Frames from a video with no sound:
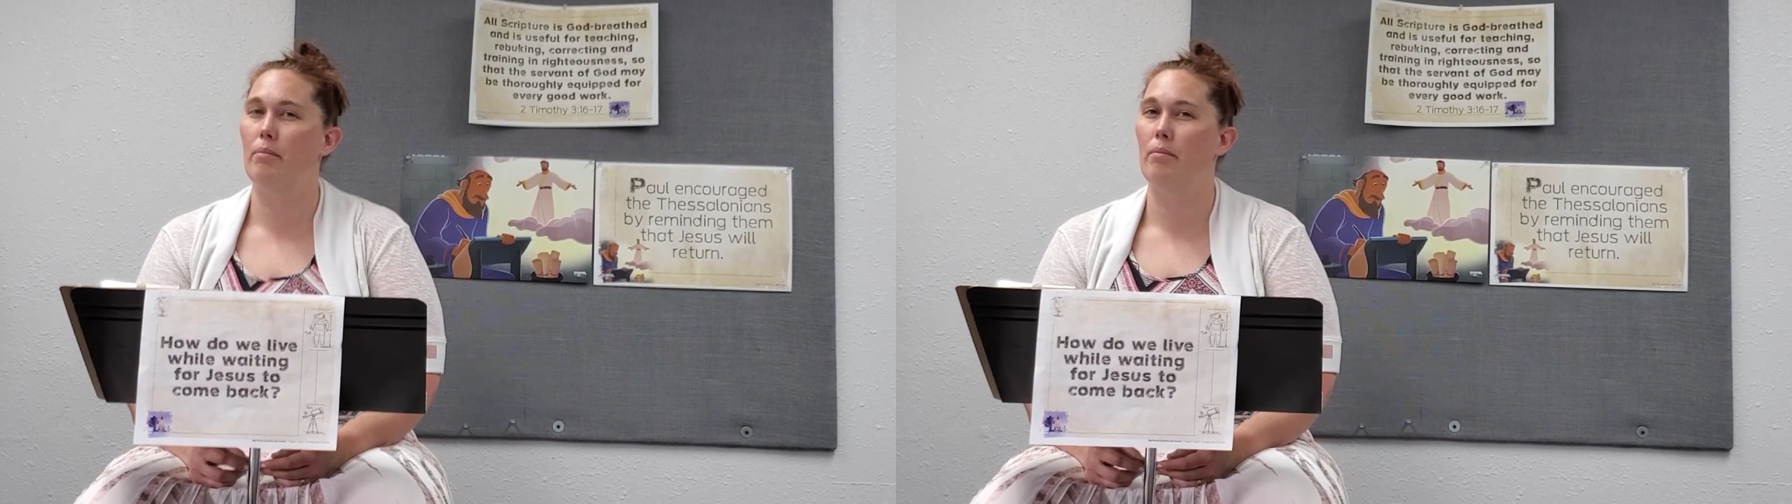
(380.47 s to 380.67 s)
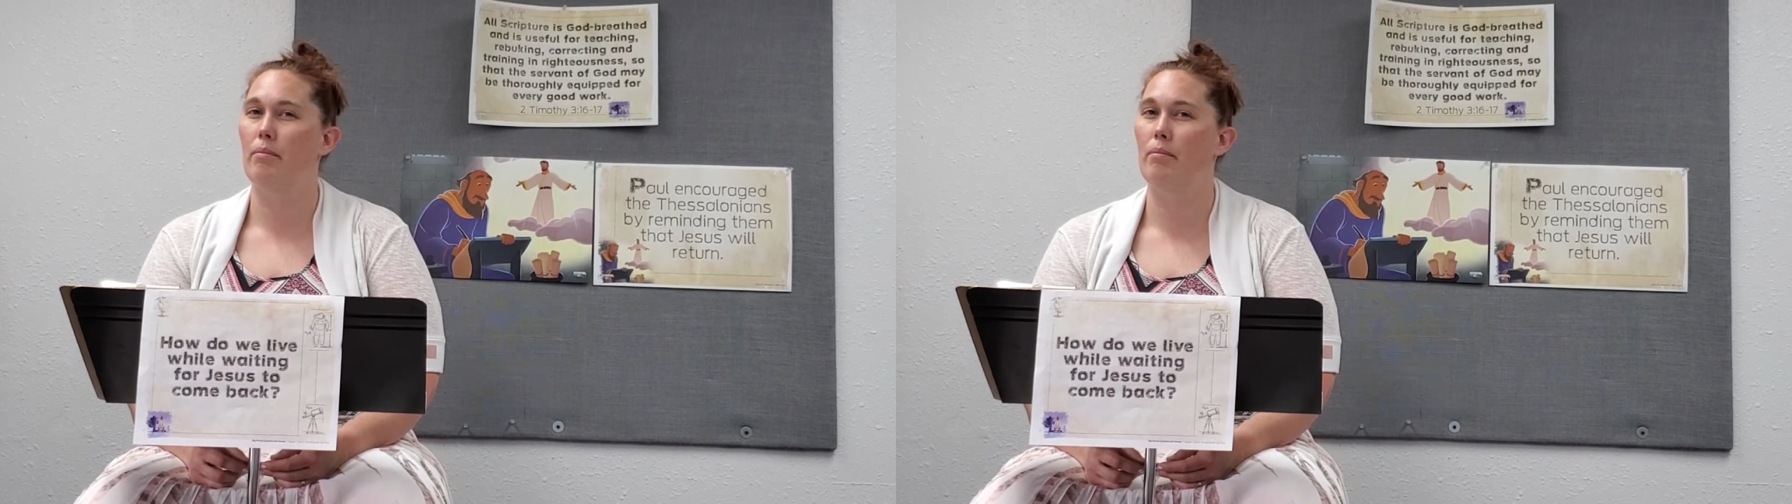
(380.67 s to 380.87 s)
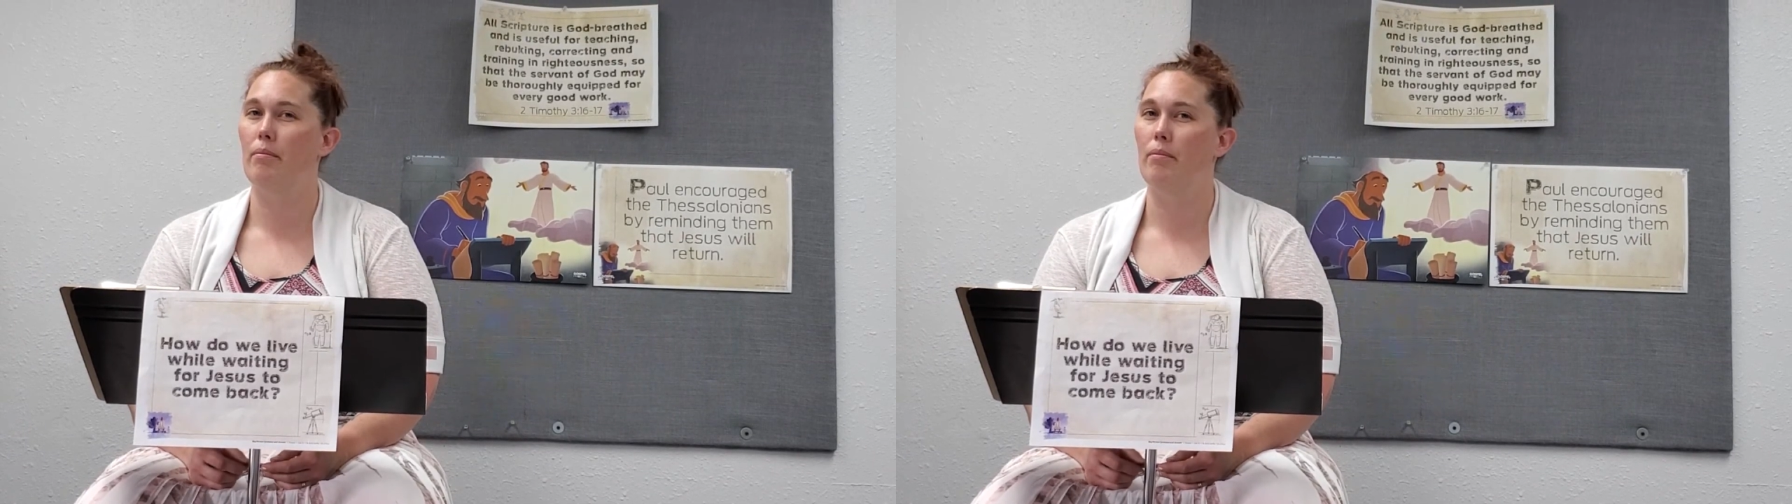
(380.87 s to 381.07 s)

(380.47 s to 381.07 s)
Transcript: Mm.